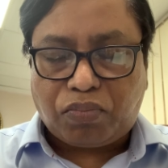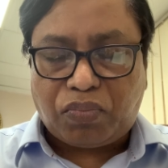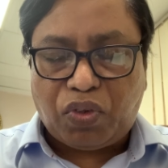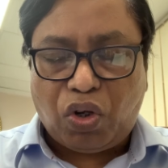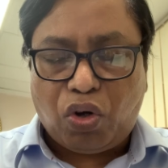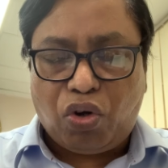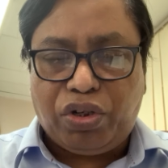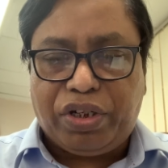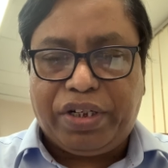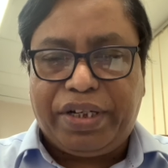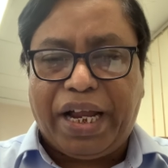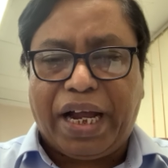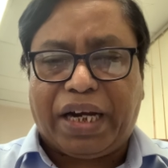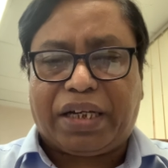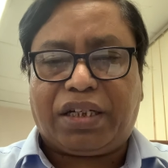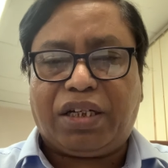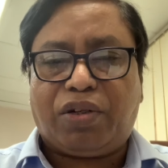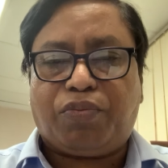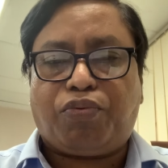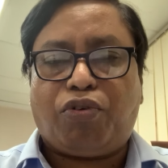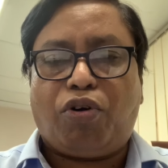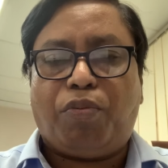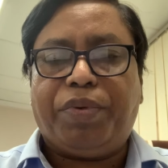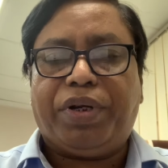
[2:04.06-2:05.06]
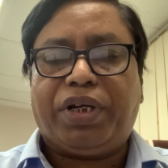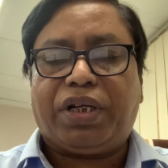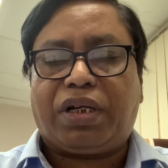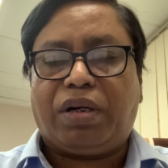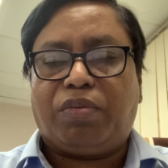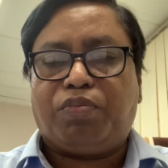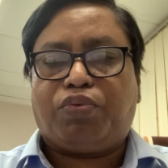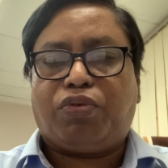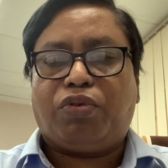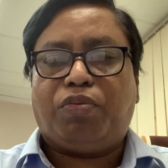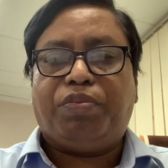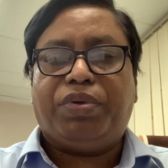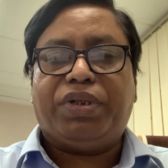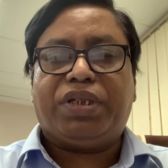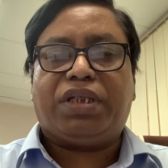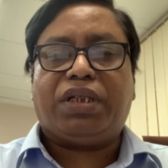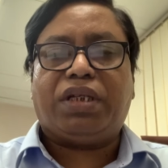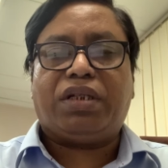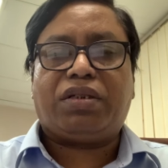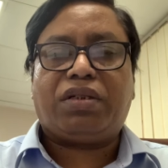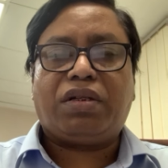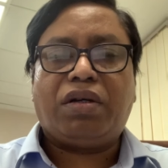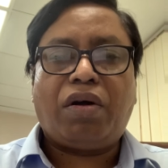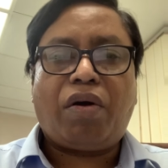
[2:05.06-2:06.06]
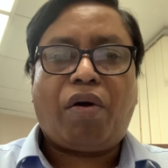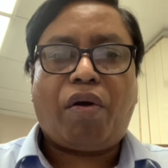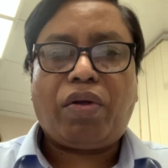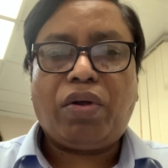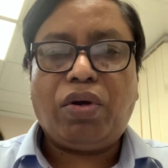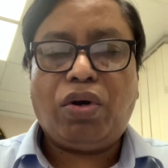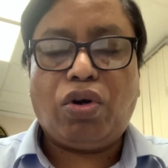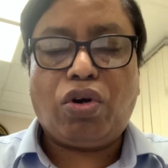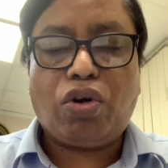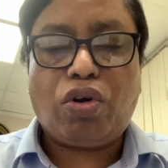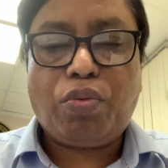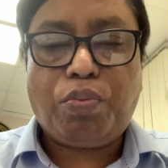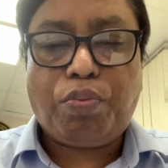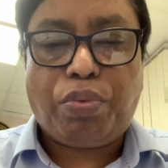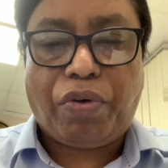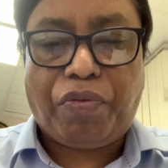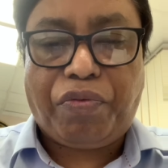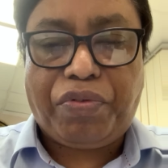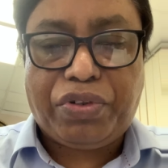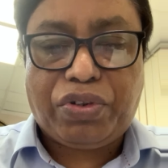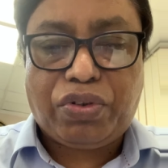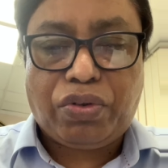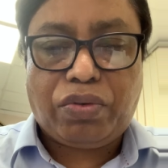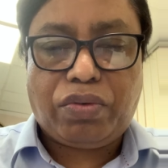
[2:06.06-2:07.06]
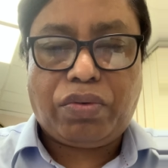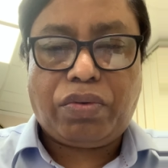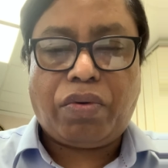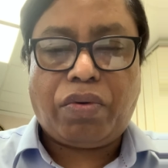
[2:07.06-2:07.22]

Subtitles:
or deducted from income from business or profession.